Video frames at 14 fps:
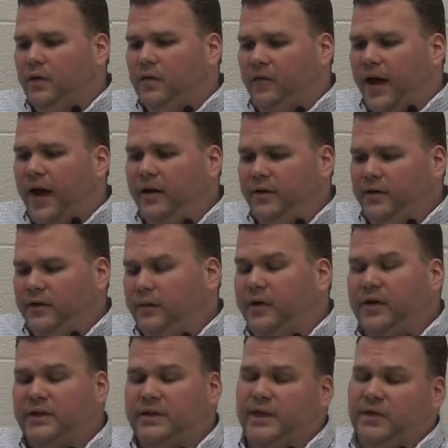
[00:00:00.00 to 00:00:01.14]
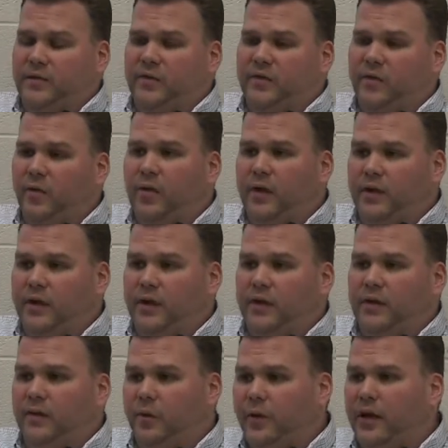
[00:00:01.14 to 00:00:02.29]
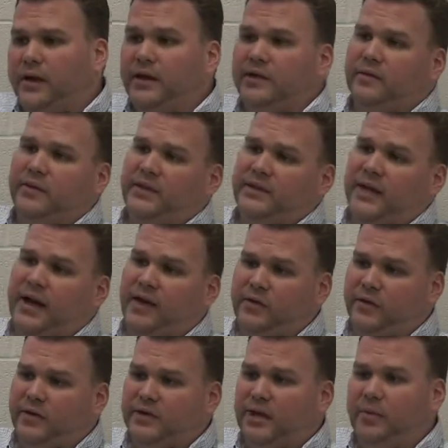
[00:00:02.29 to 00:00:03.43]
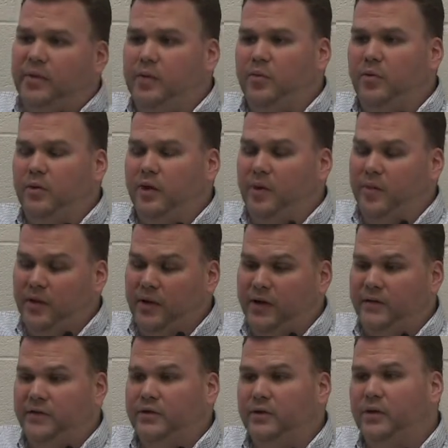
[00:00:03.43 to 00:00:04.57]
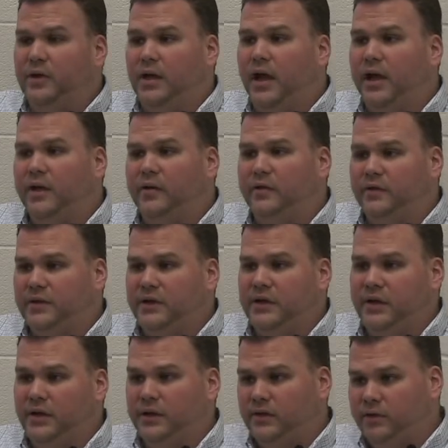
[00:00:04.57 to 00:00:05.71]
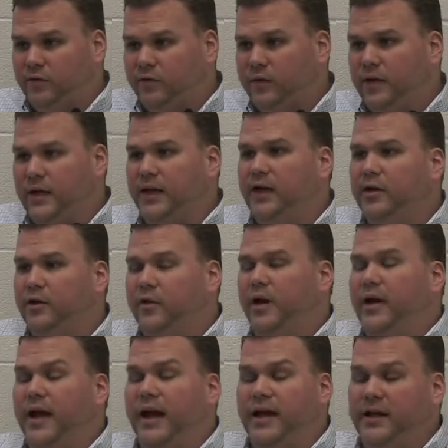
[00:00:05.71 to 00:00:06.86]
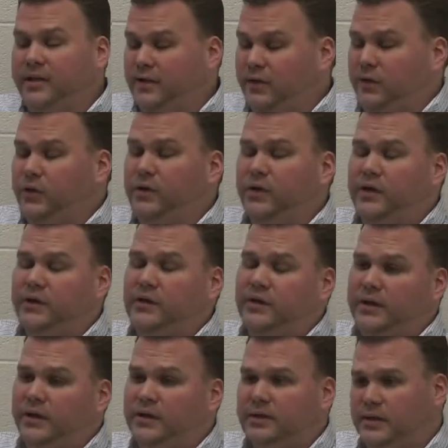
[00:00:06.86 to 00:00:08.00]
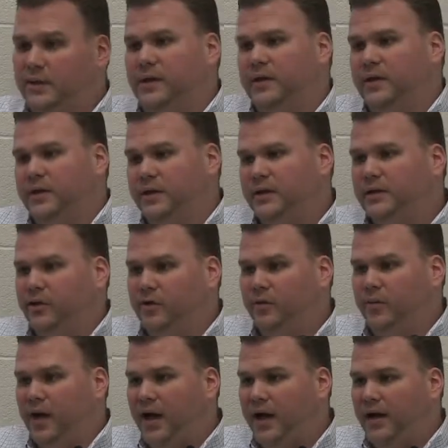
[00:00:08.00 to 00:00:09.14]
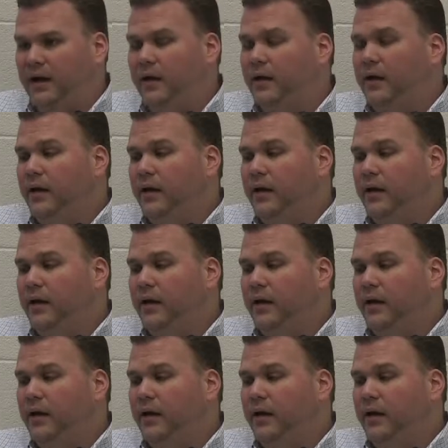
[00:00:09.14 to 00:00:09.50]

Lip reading: factors that we discussed before, the willingness of the staff to accept people, the ability of student life to really integrate any student into this student body,